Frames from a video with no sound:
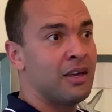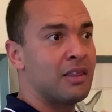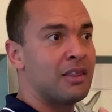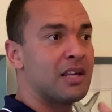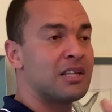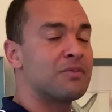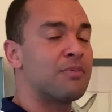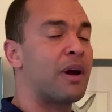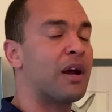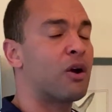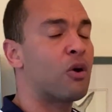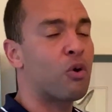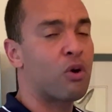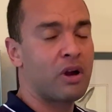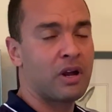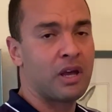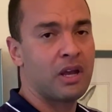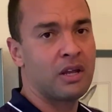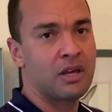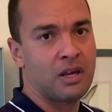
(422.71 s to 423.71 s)
That's my core
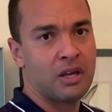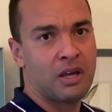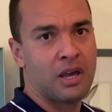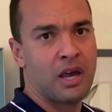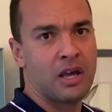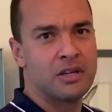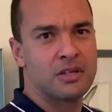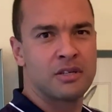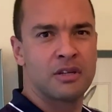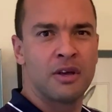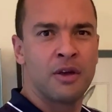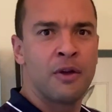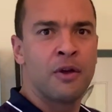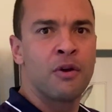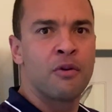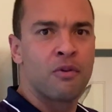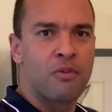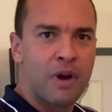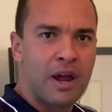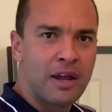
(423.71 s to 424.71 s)
getting engaged,
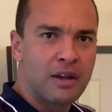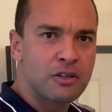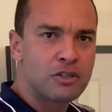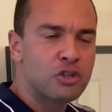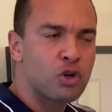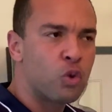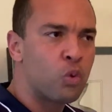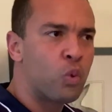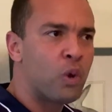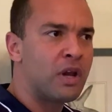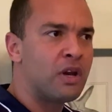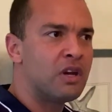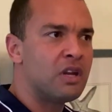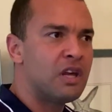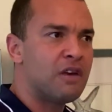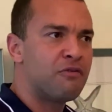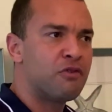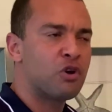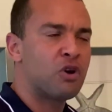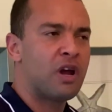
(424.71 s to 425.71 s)
right? So
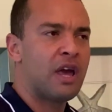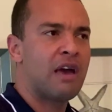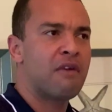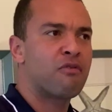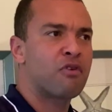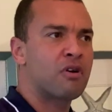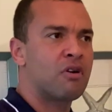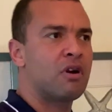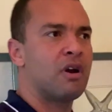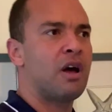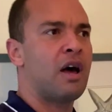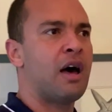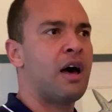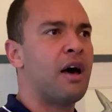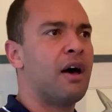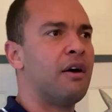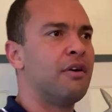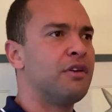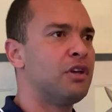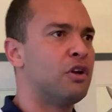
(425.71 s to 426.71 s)
if you're ever,
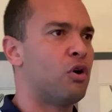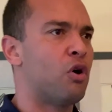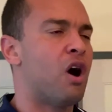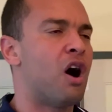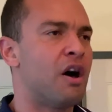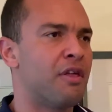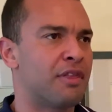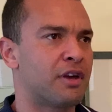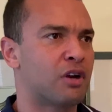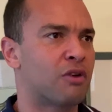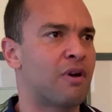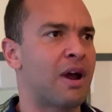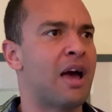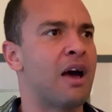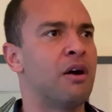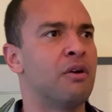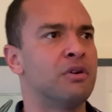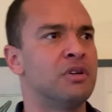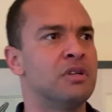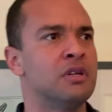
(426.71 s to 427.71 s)
on the
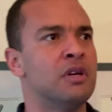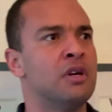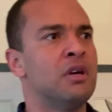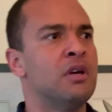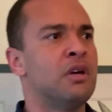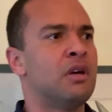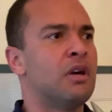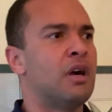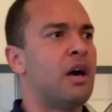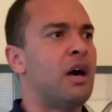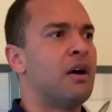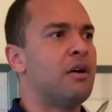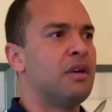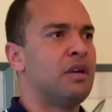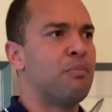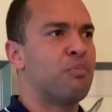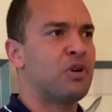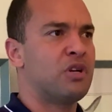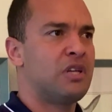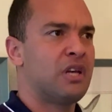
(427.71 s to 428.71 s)
ground,
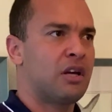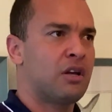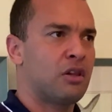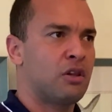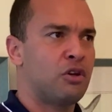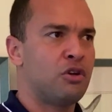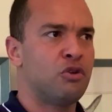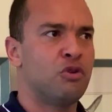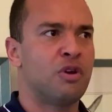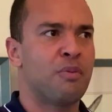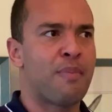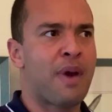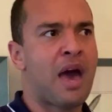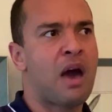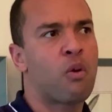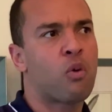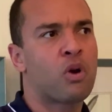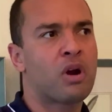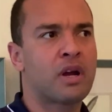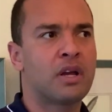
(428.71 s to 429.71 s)
in particular doing
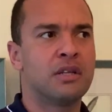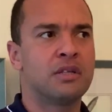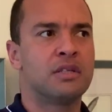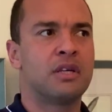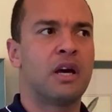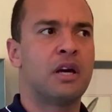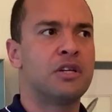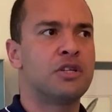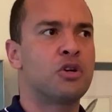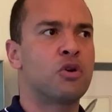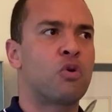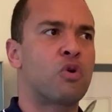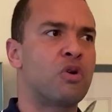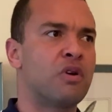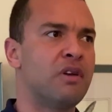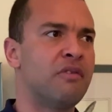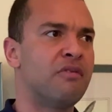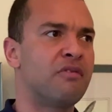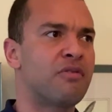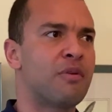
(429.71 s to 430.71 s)
mat work and such, or
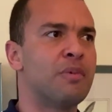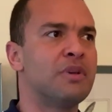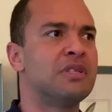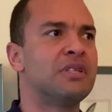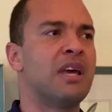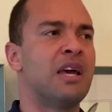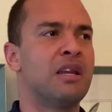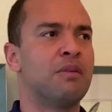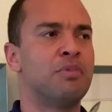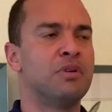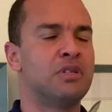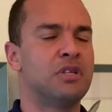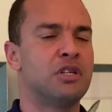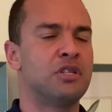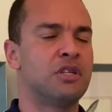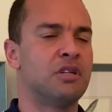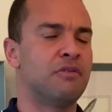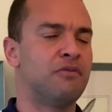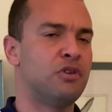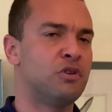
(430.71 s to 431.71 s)
even from a standing
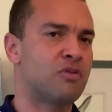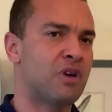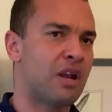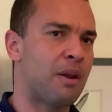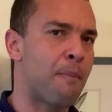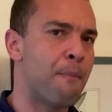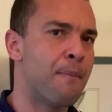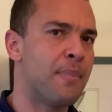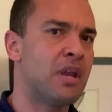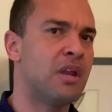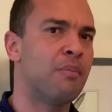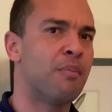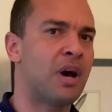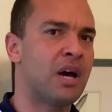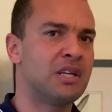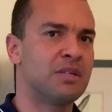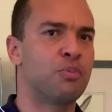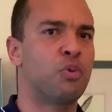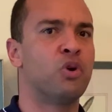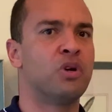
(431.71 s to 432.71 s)
position, if you try to
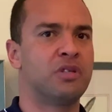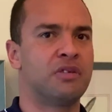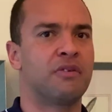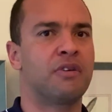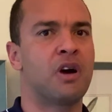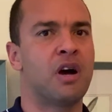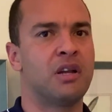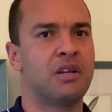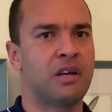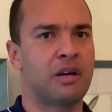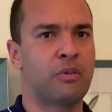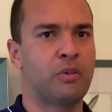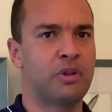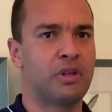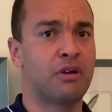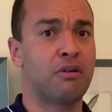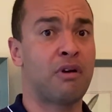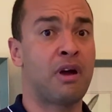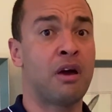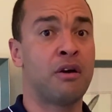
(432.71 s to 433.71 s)
minimize points of contact with the
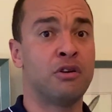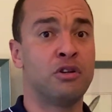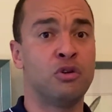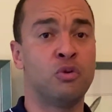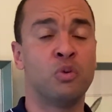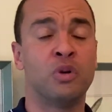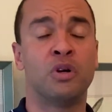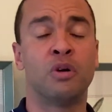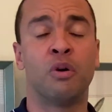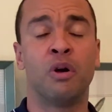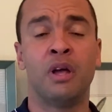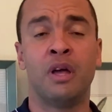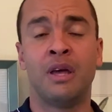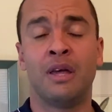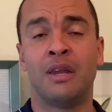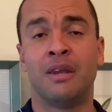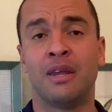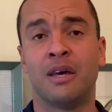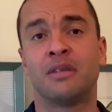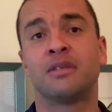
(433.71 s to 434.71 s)
ground, you will
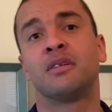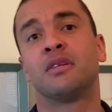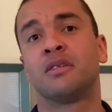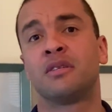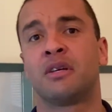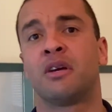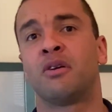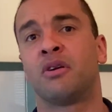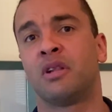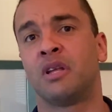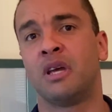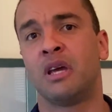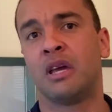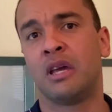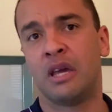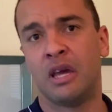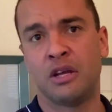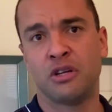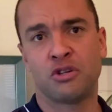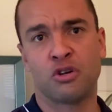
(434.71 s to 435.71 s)
necessarily
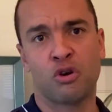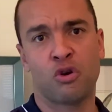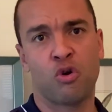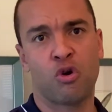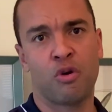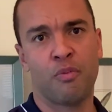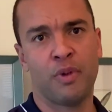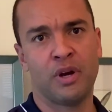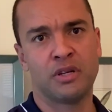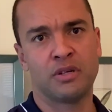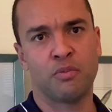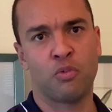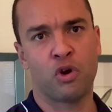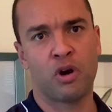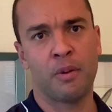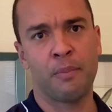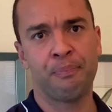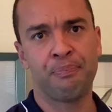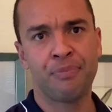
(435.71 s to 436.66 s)
engage your core much more.